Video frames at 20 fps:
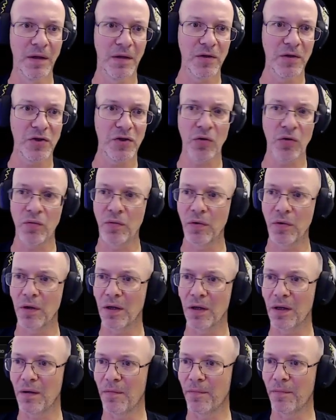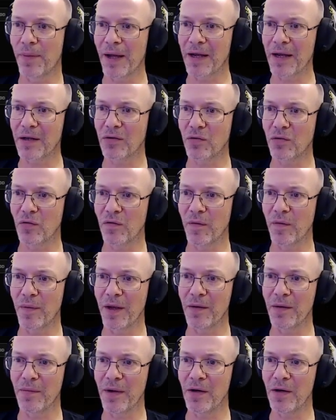So back to the
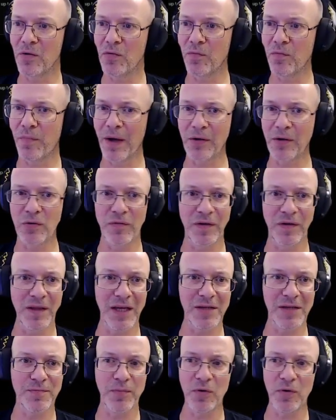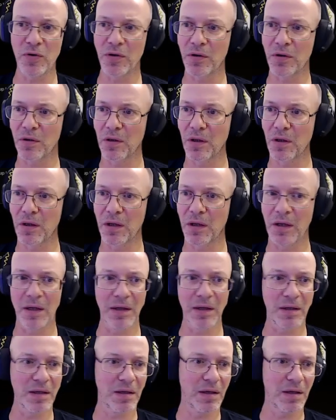main menu, back to the dashboard.
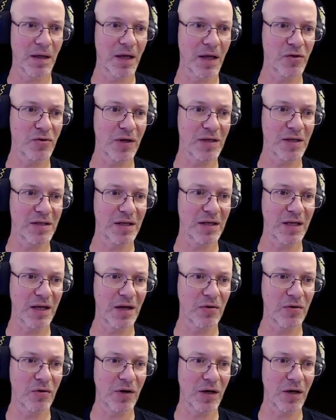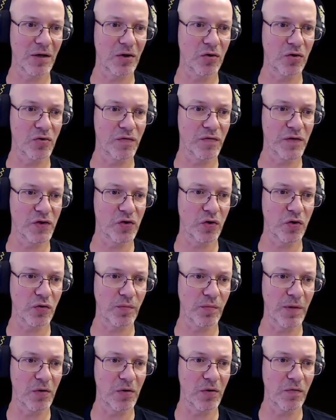And as you can see here, you can use the
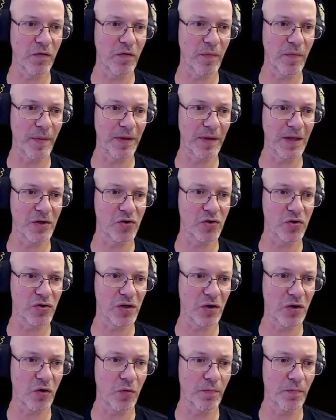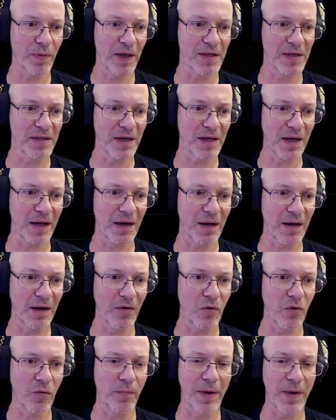short menu for the predictions and homepage. I can
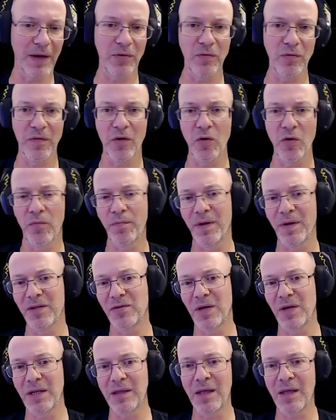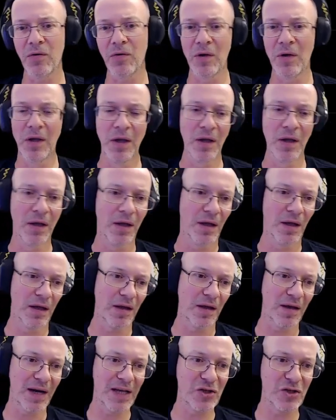go back to the homepage right now.
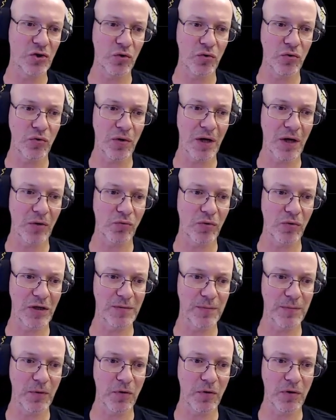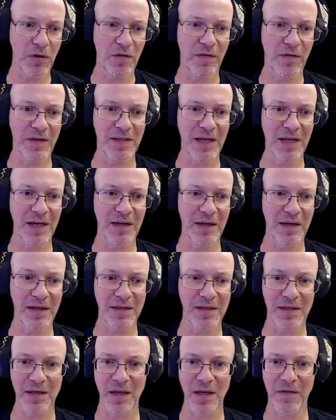Here I showed you how to explore the
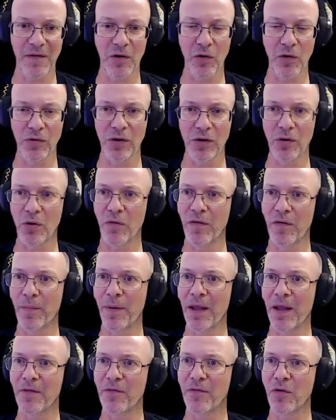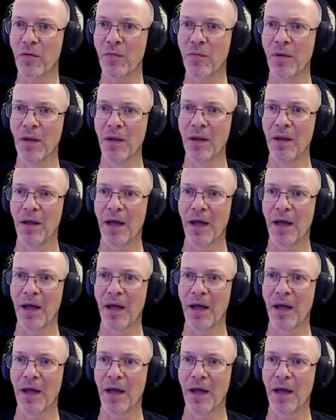channels and the content of the platform.